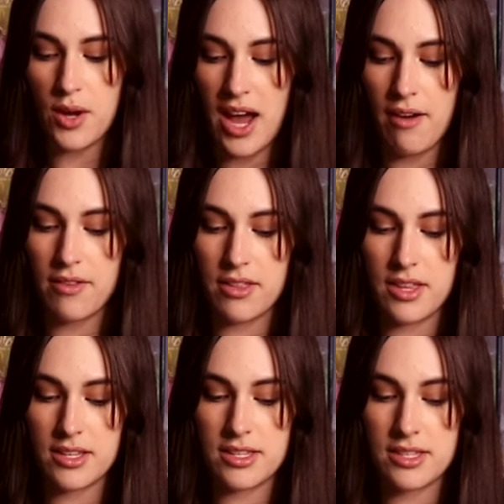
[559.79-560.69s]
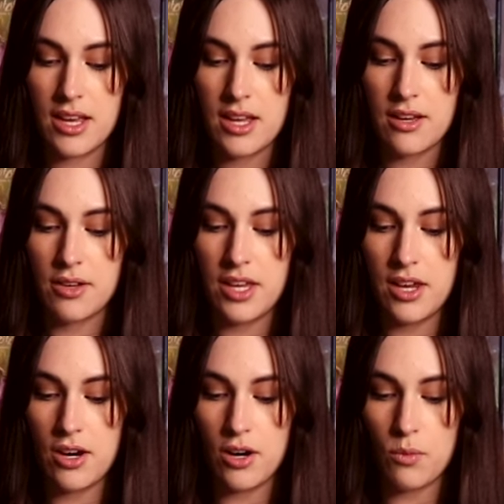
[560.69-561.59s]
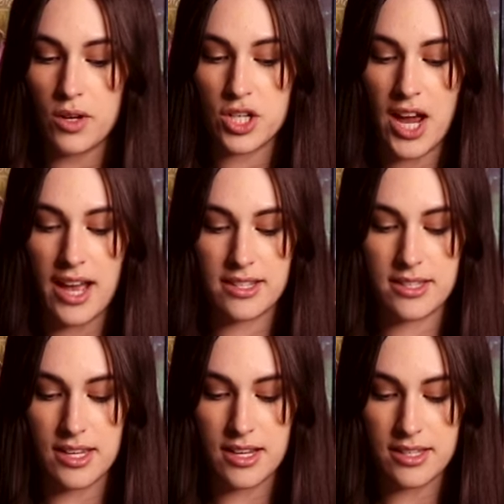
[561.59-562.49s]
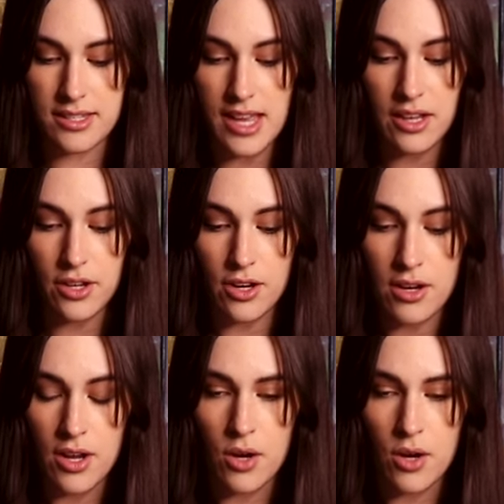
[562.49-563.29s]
have this here, which has the cellar,